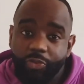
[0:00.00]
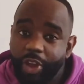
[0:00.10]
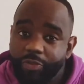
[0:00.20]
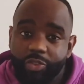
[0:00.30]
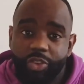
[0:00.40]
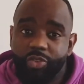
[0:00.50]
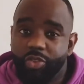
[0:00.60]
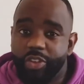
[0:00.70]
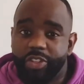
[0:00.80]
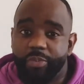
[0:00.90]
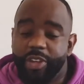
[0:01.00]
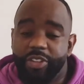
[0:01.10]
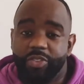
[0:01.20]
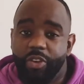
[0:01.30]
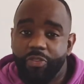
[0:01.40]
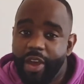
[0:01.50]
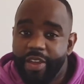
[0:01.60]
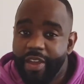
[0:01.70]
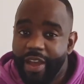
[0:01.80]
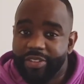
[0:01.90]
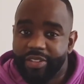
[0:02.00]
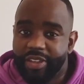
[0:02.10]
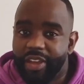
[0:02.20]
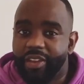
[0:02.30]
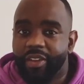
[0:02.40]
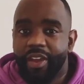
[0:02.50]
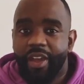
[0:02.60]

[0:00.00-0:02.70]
fight for Joe Joyce. I mean, it's not a fight he had to take.